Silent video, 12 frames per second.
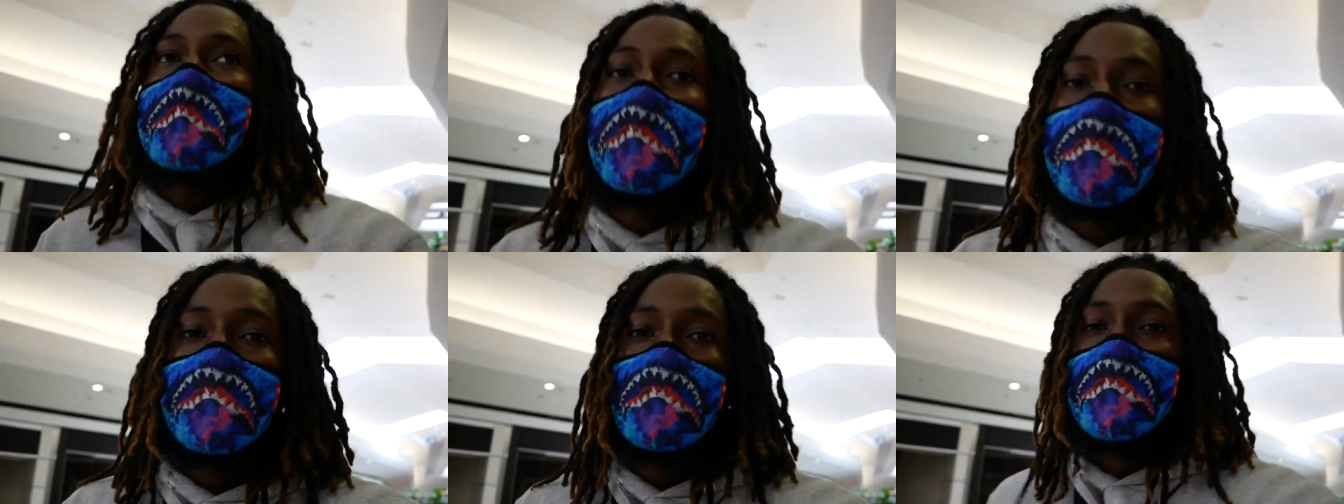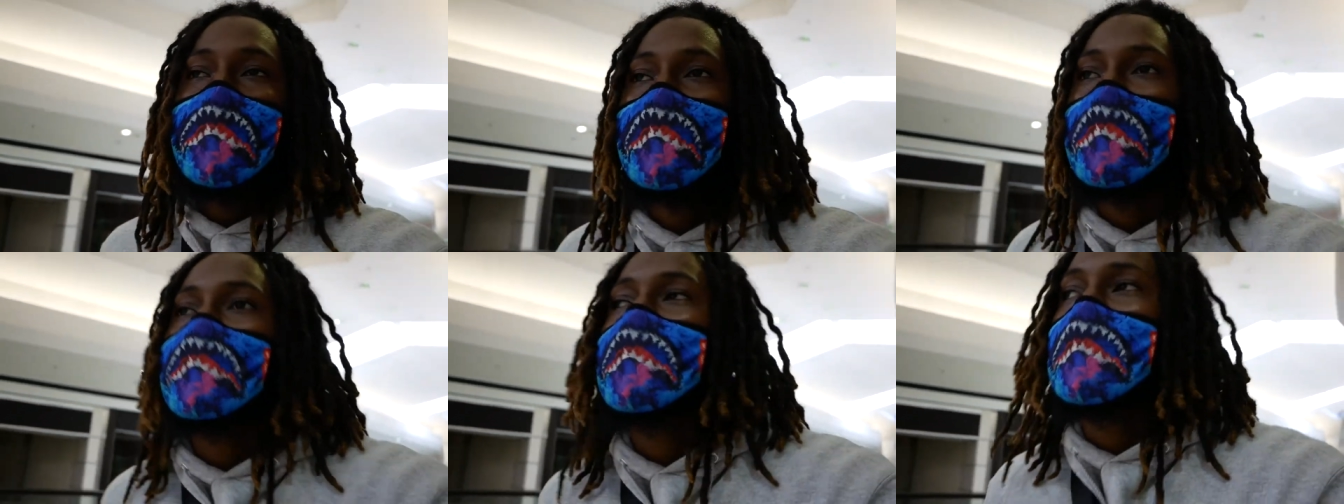that's what's
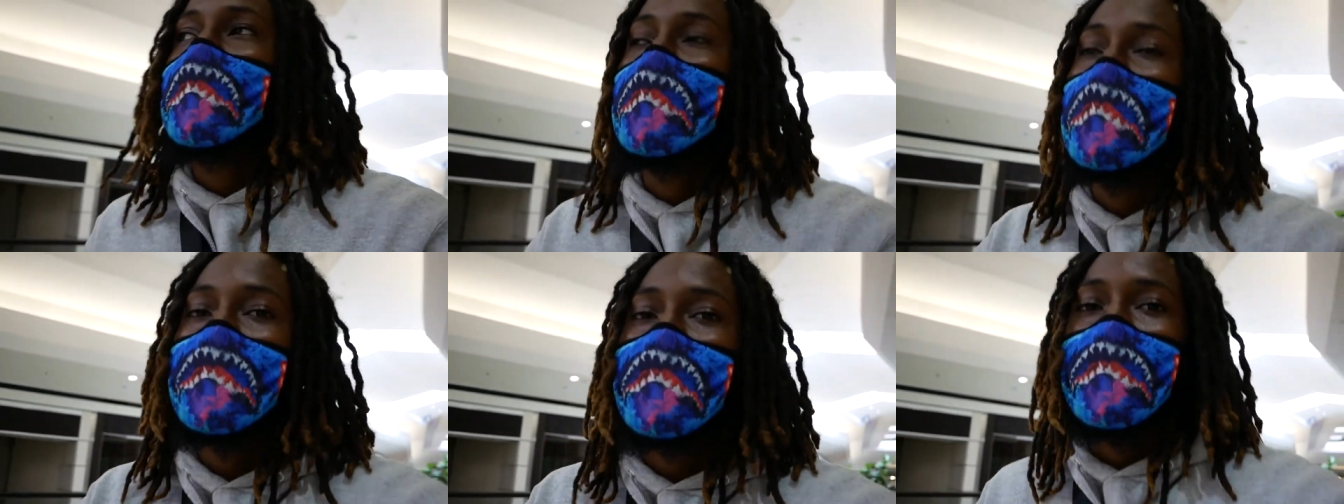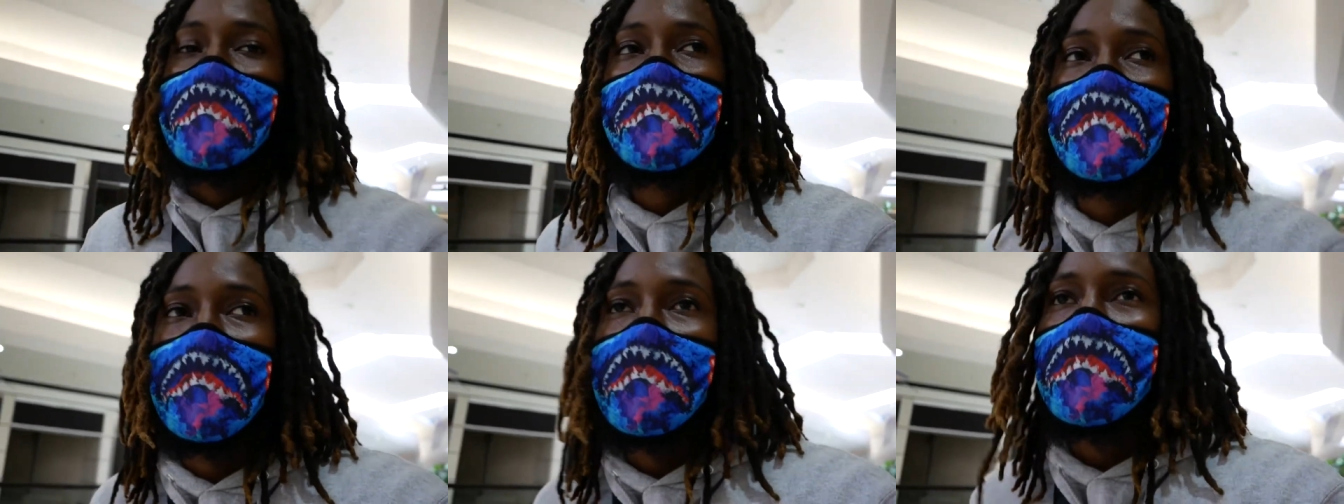happening with the window
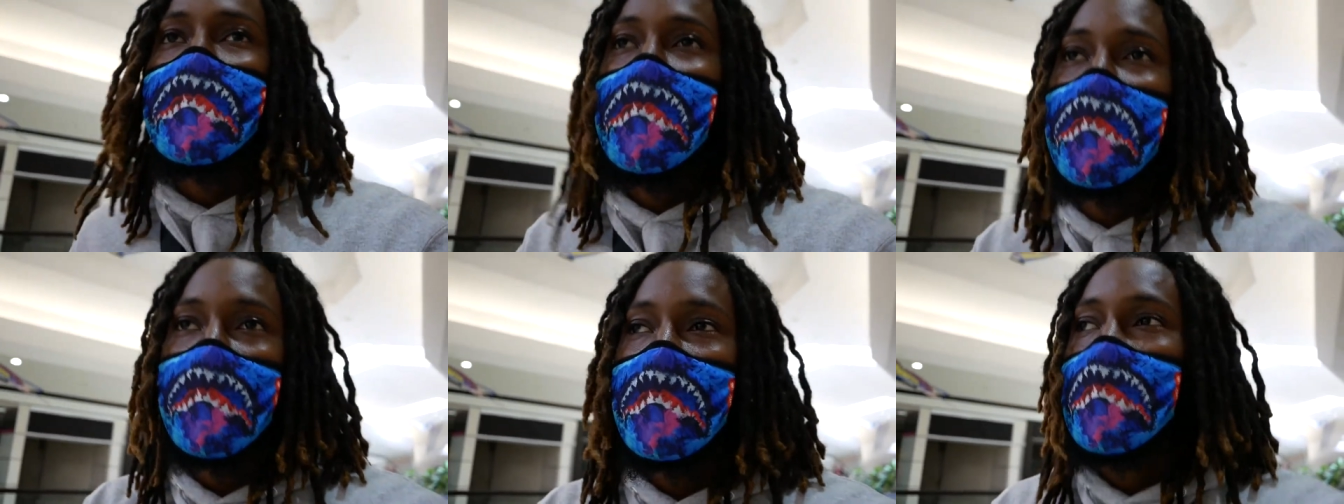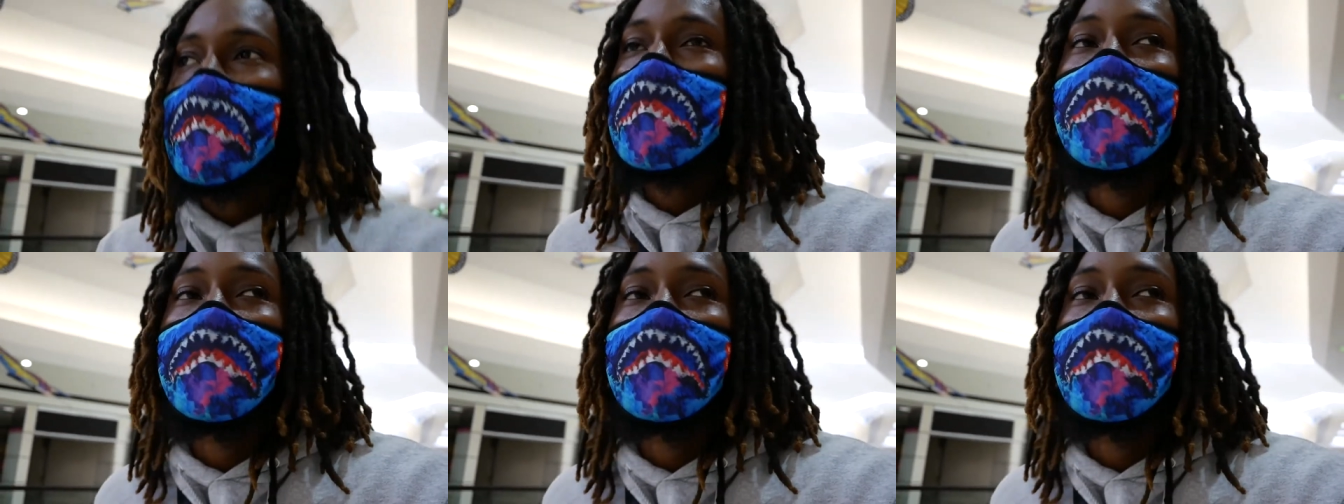stickers, man. We still gonna get the